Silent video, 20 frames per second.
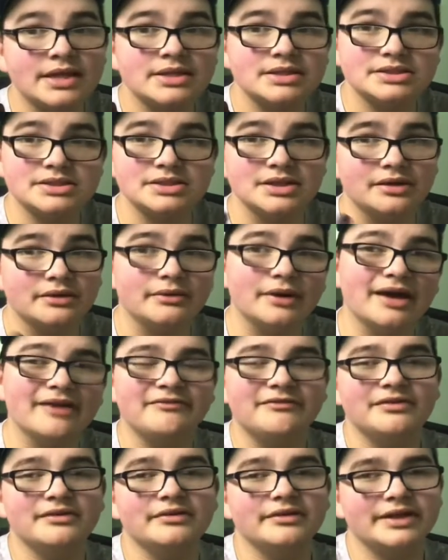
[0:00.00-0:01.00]
So I
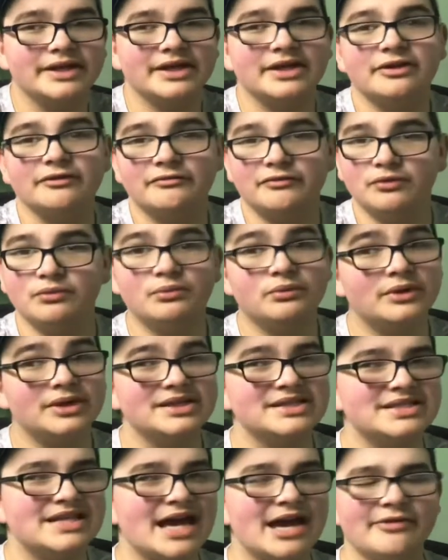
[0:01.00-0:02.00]
feel like if you want
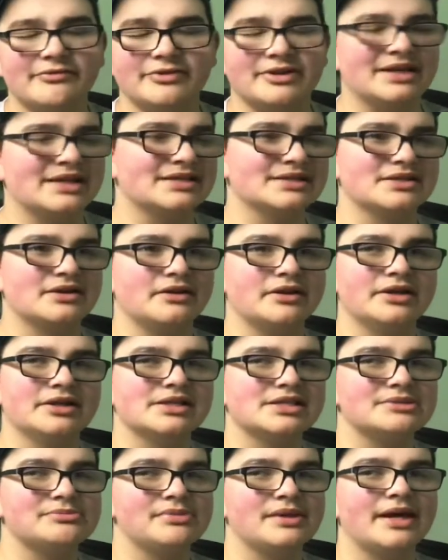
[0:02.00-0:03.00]
to have an Asgardian
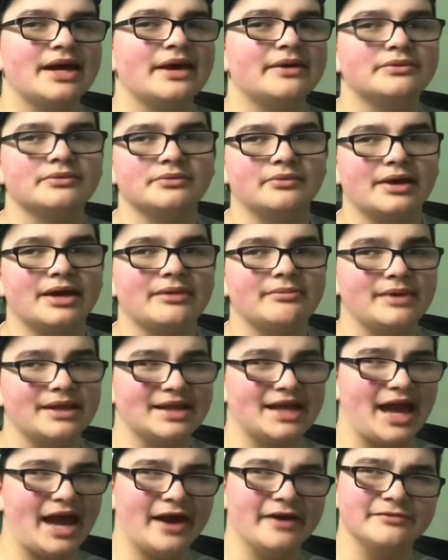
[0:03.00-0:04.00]
display, I would recommend
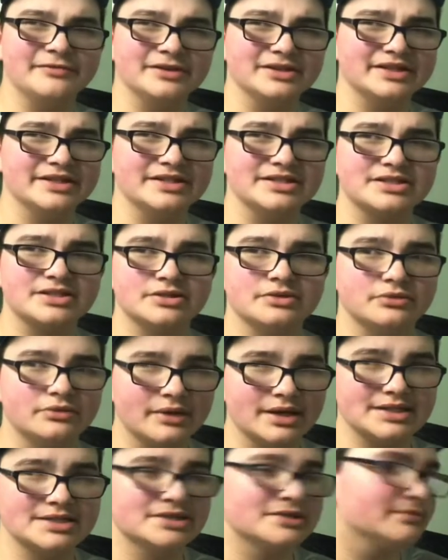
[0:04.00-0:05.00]
having these two
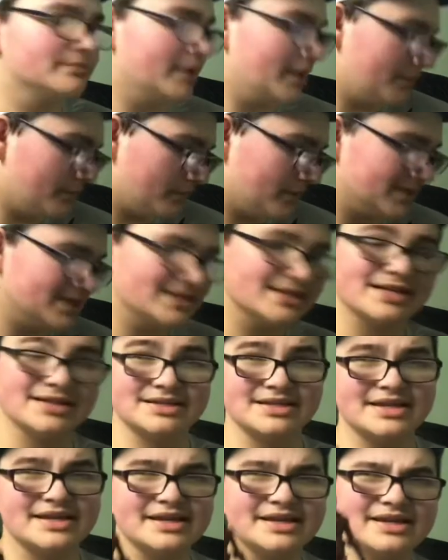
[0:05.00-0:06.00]
as your main ones, as
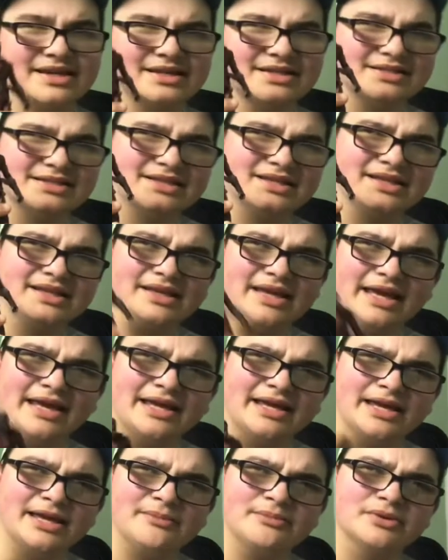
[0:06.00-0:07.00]
he is the
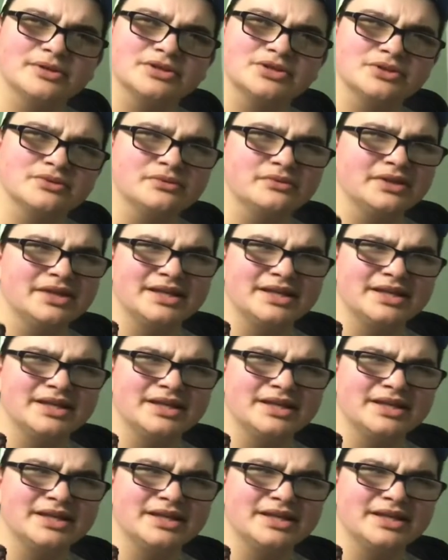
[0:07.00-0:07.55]
gatekeeper to the